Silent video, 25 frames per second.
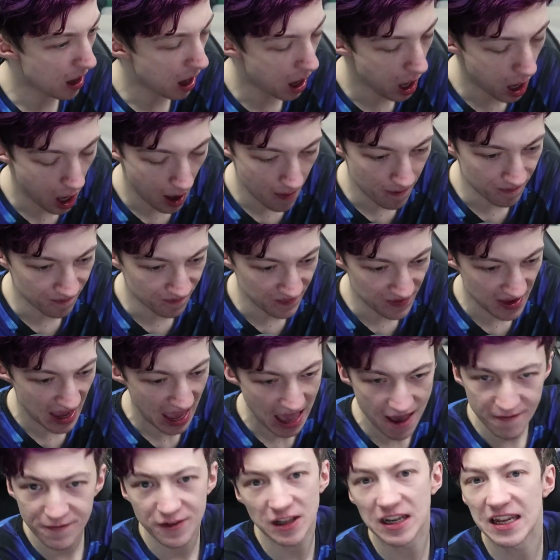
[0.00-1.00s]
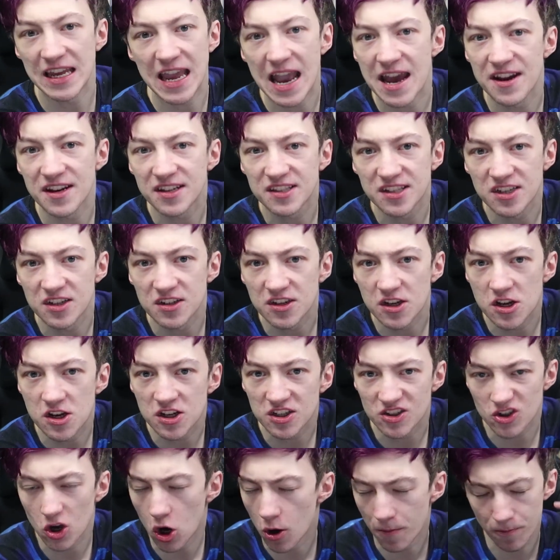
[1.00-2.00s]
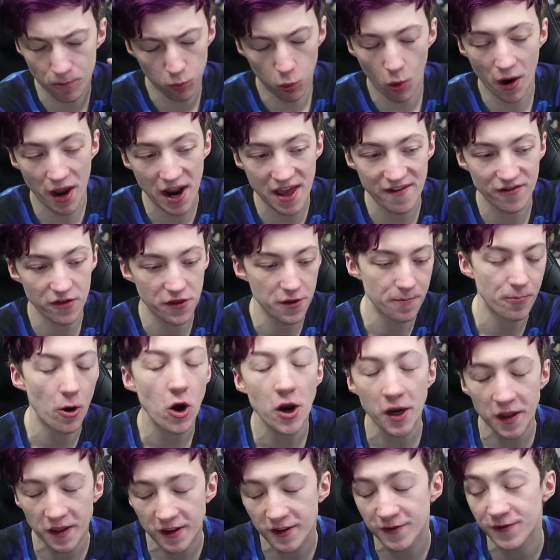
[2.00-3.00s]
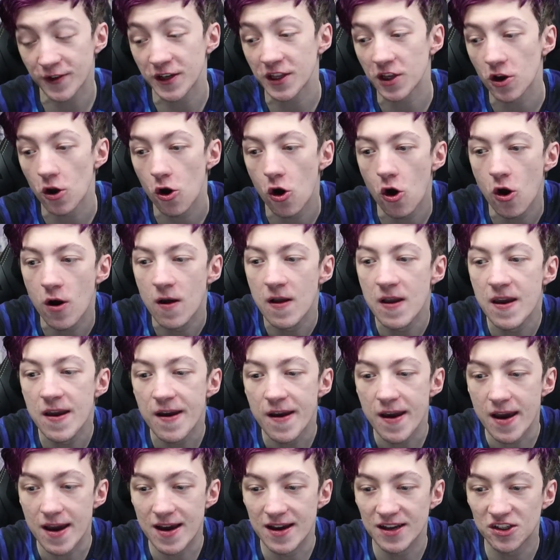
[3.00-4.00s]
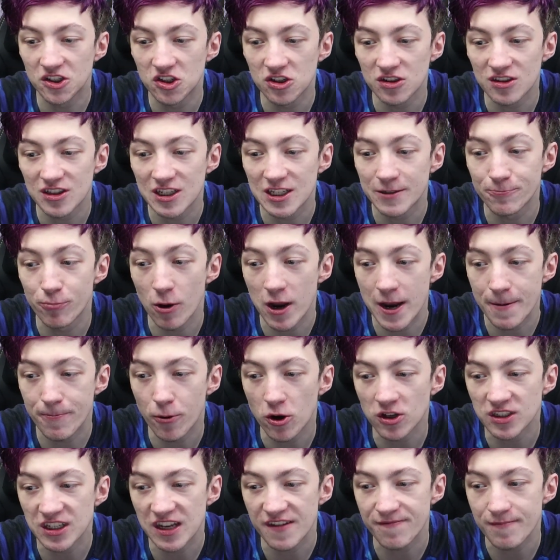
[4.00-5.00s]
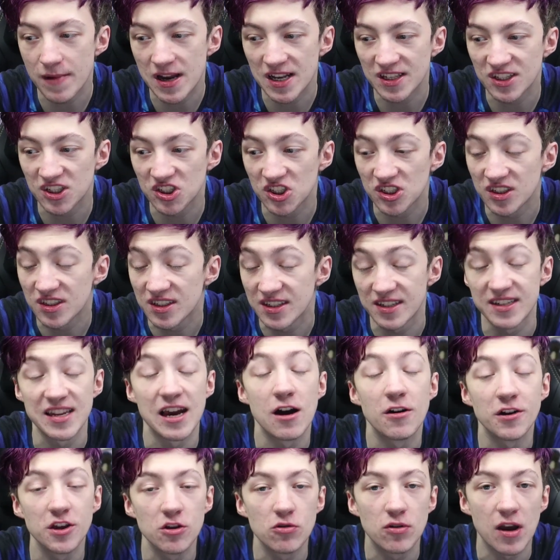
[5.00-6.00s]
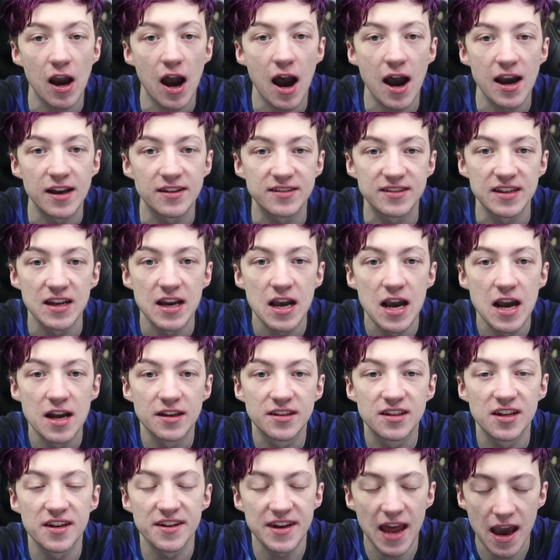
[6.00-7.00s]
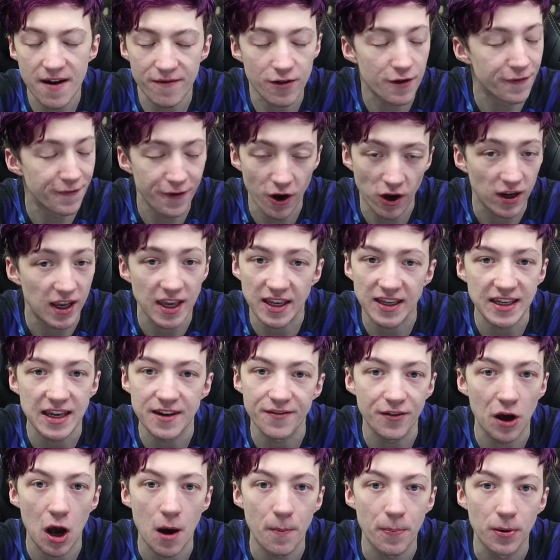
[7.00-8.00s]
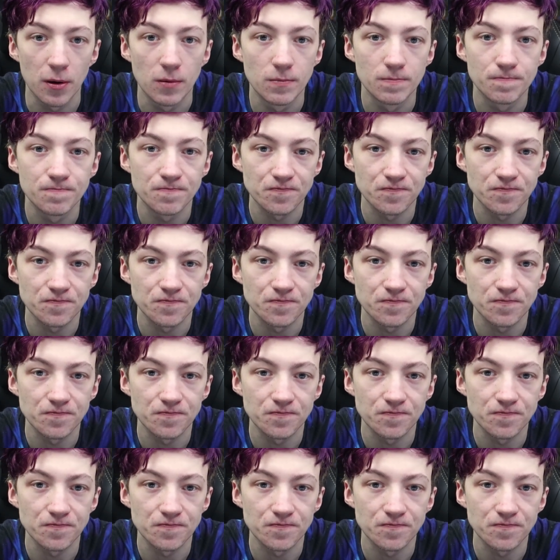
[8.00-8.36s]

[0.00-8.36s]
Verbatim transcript: um, heavily editedness, or whatever. The point of this video is just to spread a positive message and to tell you guys to never fucking give up.